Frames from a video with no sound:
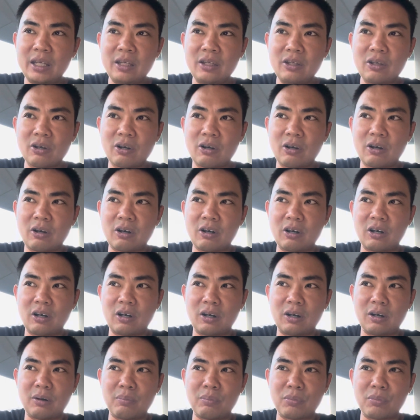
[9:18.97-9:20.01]

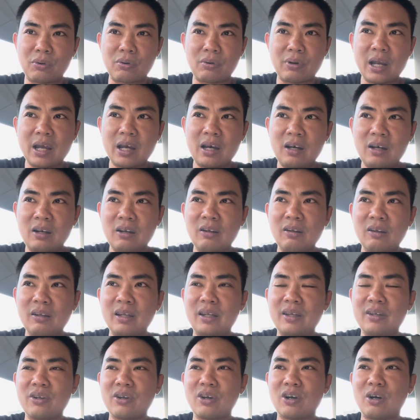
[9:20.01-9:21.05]
your morale
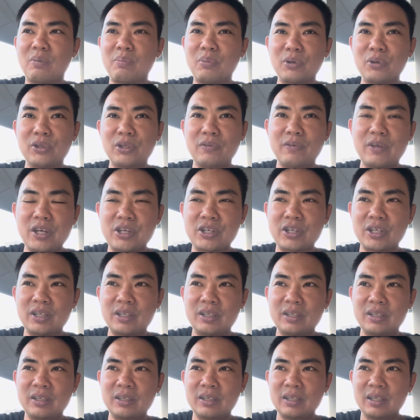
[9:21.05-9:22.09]
and your
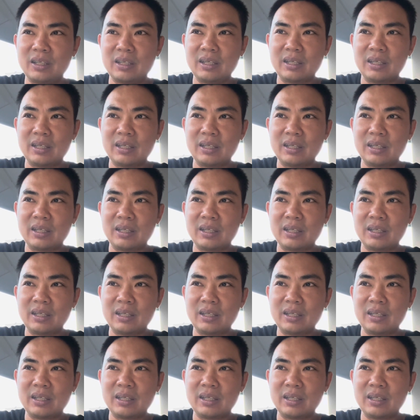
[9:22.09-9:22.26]
motivation